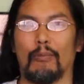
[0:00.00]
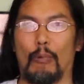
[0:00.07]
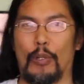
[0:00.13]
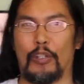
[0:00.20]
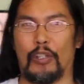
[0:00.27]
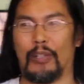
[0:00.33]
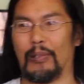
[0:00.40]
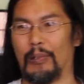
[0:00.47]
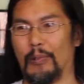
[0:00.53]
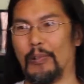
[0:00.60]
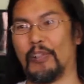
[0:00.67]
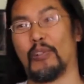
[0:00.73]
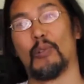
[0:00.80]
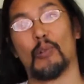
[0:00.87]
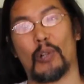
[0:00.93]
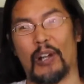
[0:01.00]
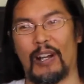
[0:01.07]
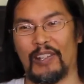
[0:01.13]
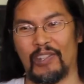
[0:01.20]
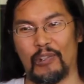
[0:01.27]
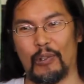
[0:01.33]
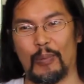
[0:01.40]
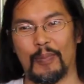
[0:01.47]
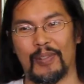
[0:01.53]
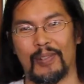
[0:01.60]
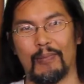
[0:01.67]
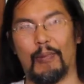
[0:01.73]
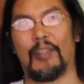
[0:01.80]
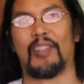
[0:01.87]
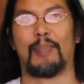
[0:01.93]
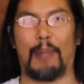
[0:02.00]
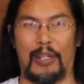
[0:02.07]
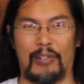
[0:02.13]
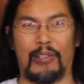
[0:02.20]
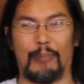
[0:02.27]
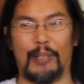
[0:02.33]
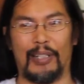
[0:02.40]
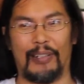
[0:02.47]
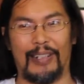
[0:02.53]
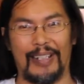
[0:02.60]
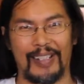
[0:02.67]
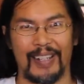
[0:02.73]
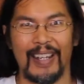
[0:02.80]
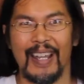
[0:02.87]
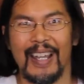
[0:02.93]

which includes new costumes with special abilities.